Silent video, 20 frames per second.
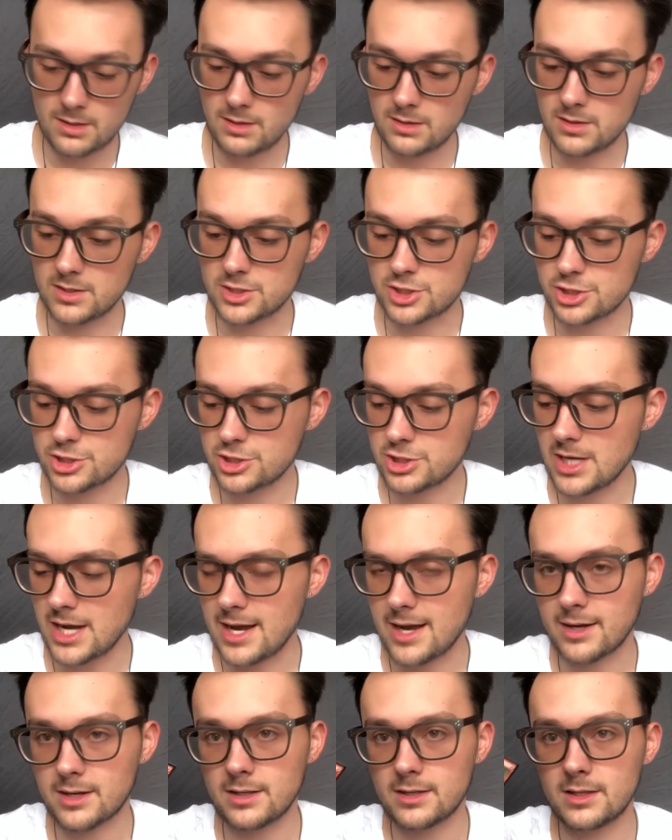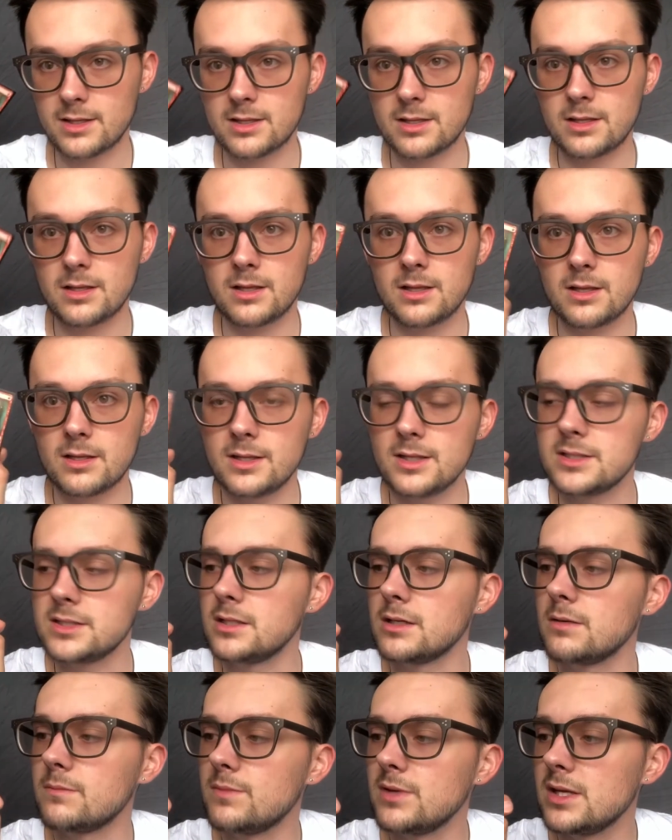the Shock is
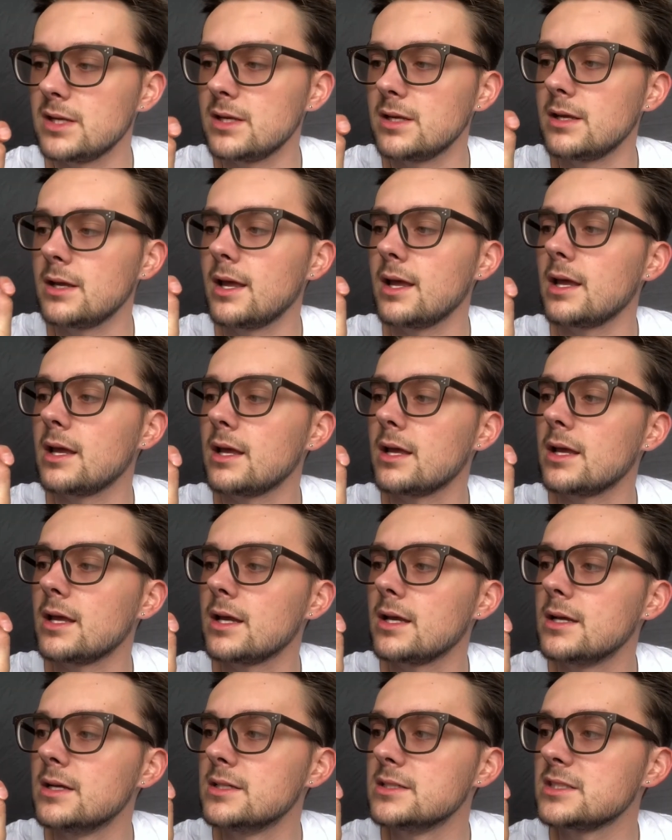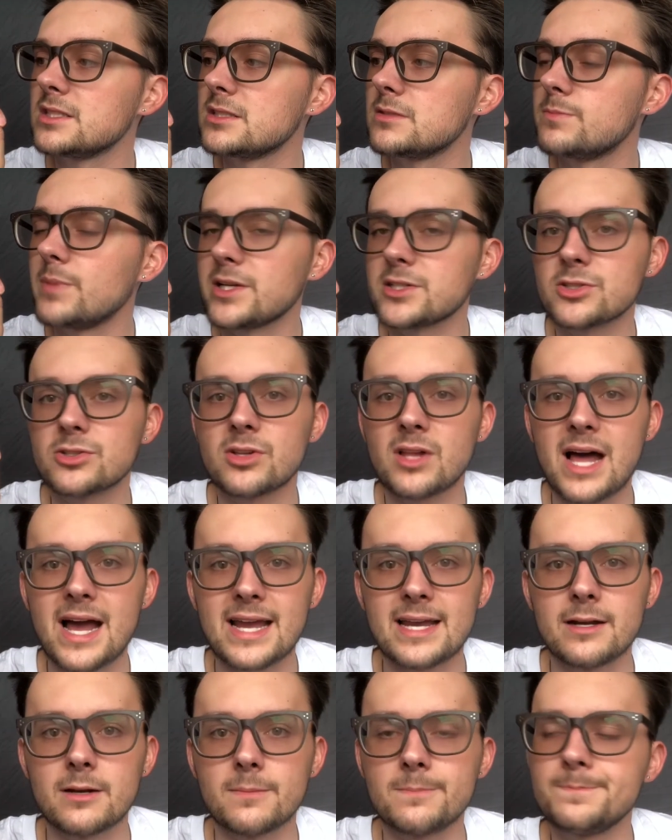going to be a special
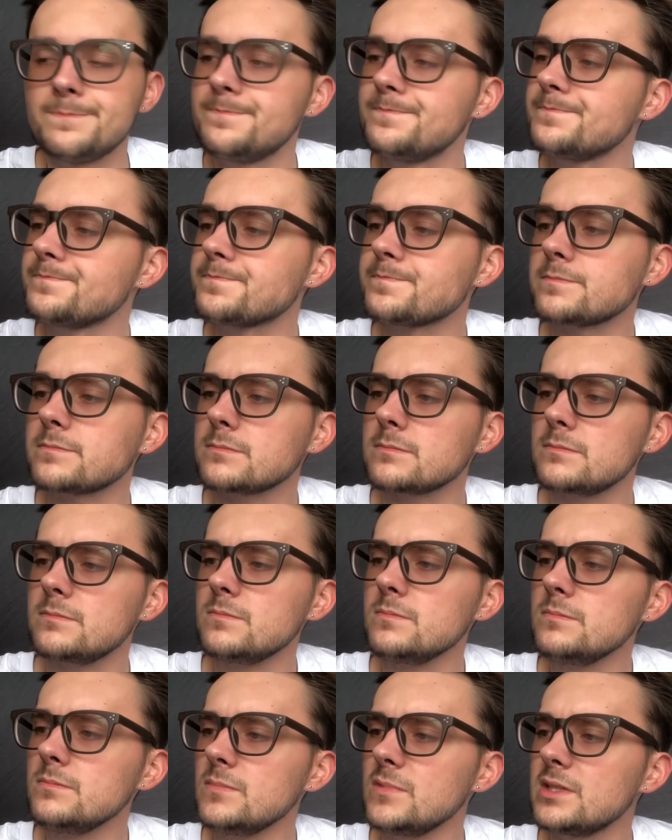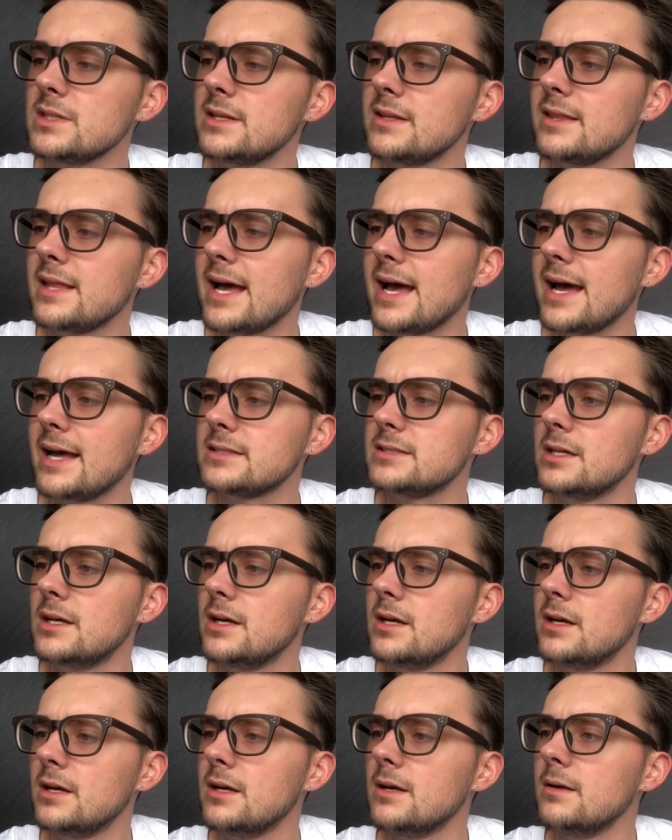item that
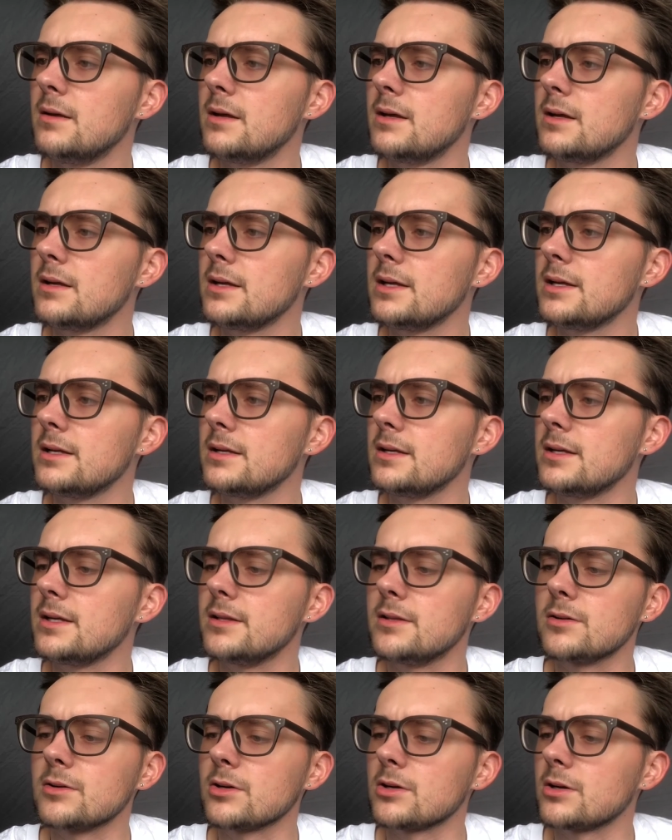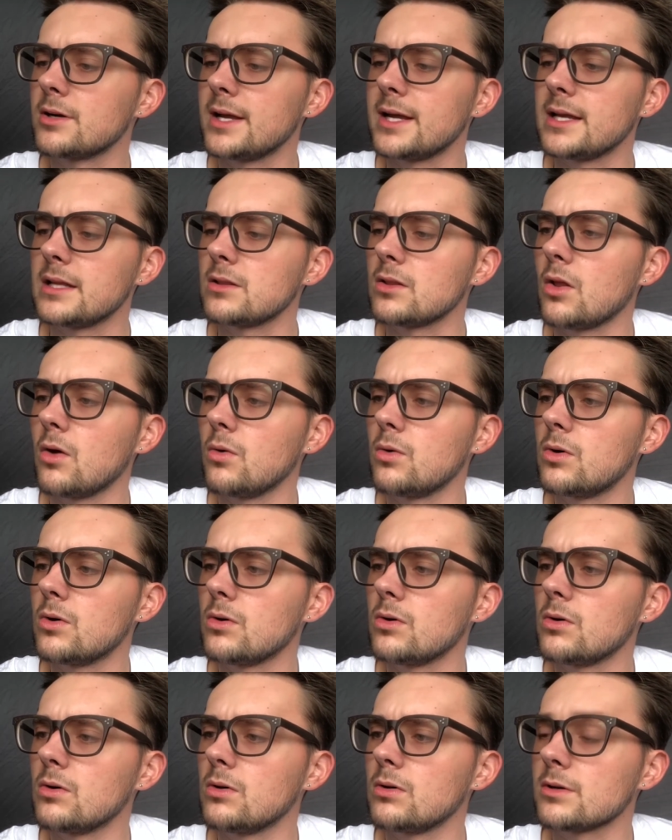either a
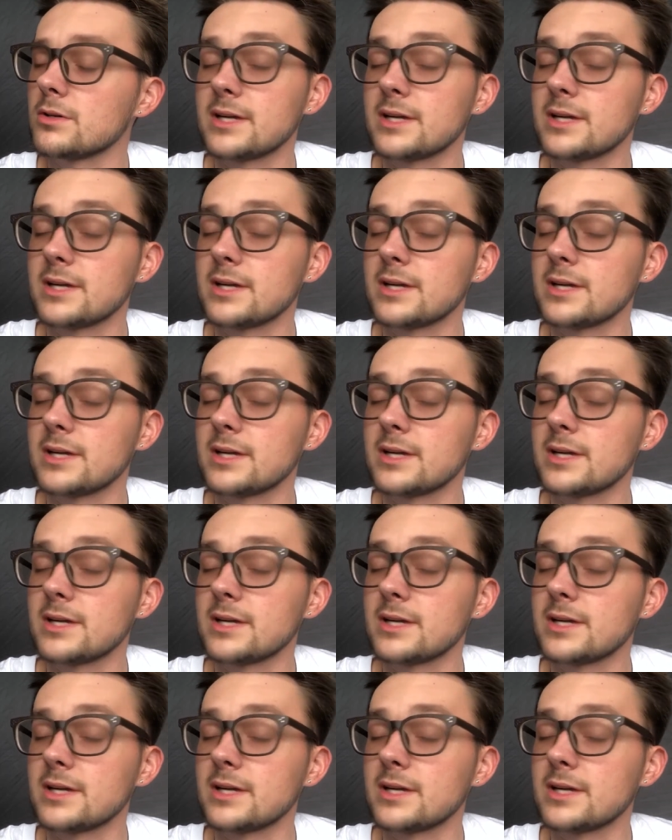local,